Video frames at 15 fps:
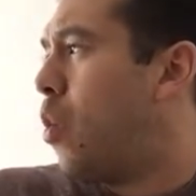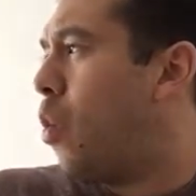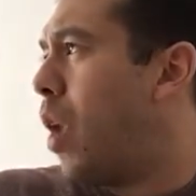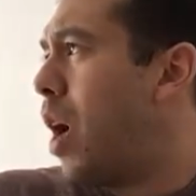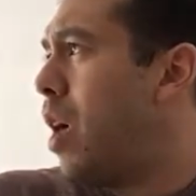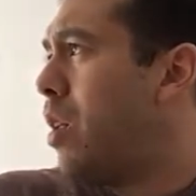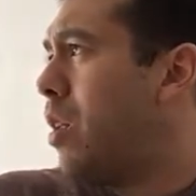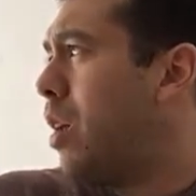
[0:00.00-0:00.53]

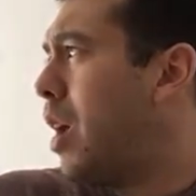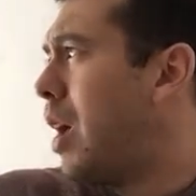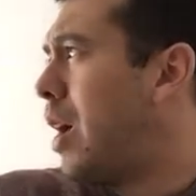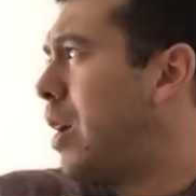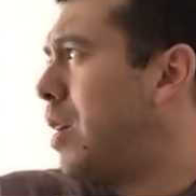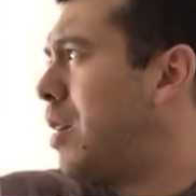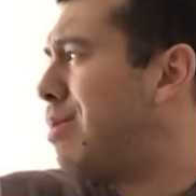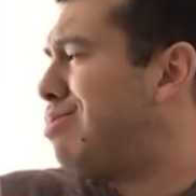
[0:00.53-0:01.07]

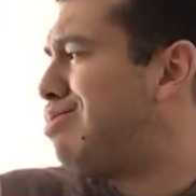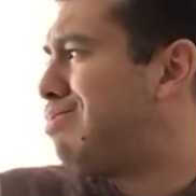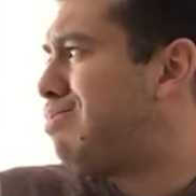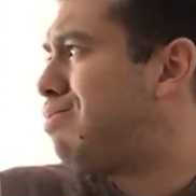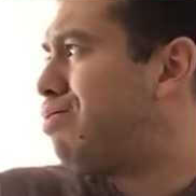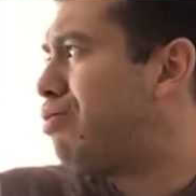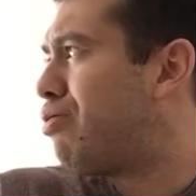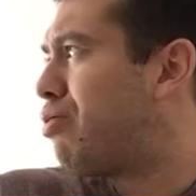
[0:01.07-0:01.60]
well,
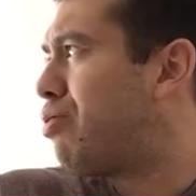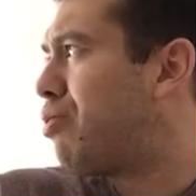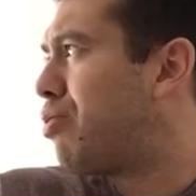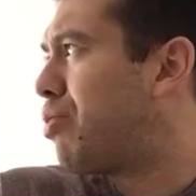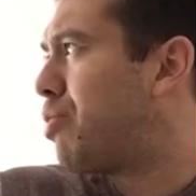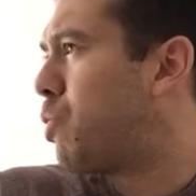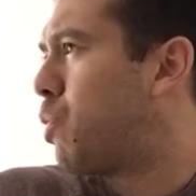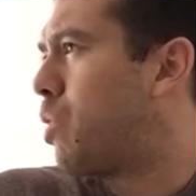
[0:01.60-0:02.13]

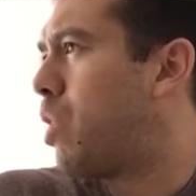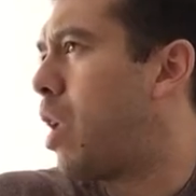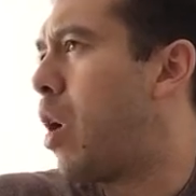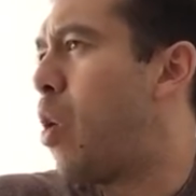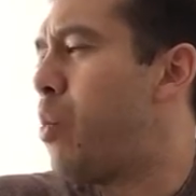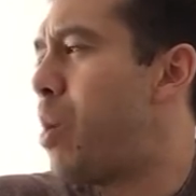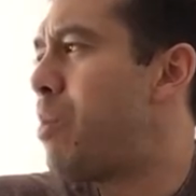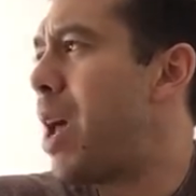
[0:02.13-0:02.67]
I
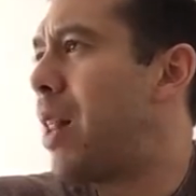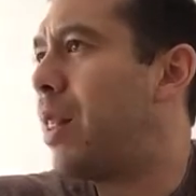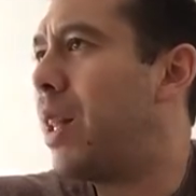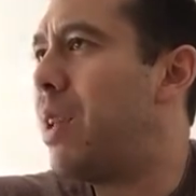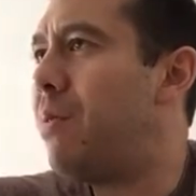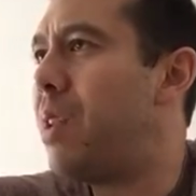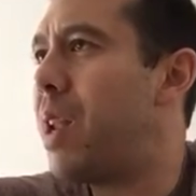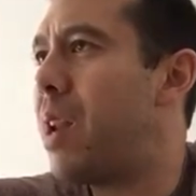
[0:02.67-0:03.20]
hope I'm not
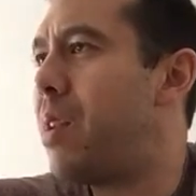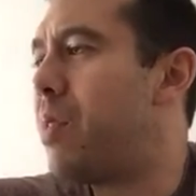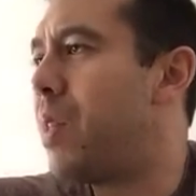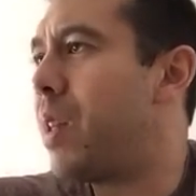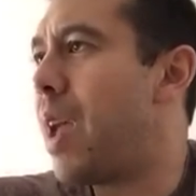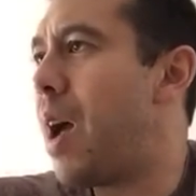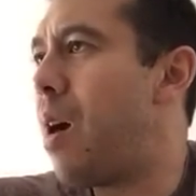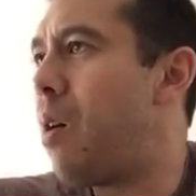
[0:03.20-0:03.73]
leaving
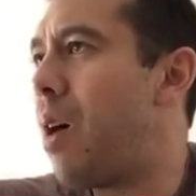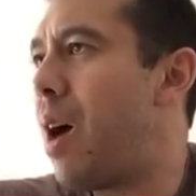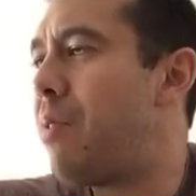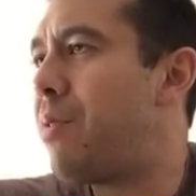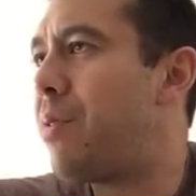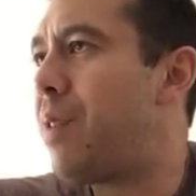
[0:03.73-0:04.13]
anything out.